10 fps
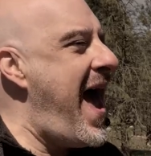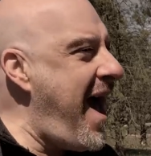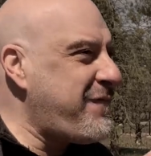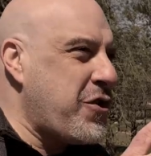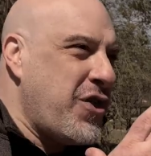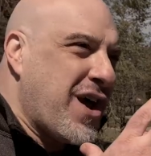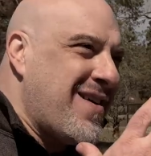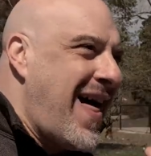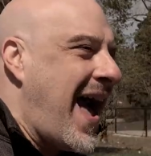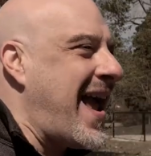after the
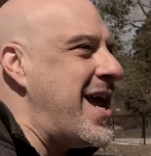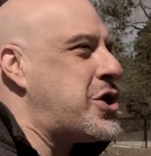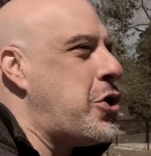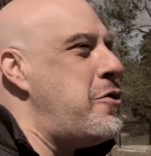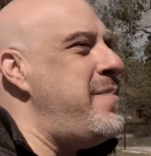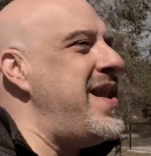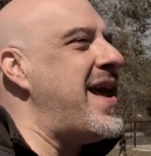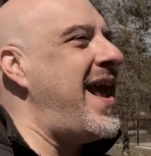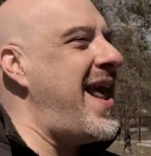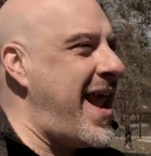clock had turned
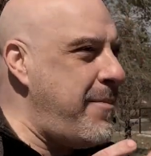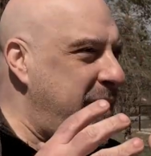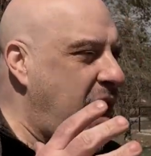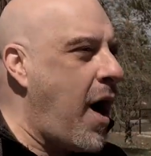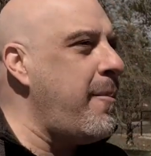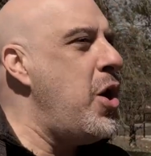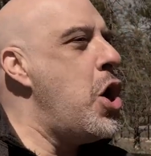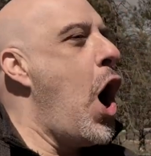midnight and had become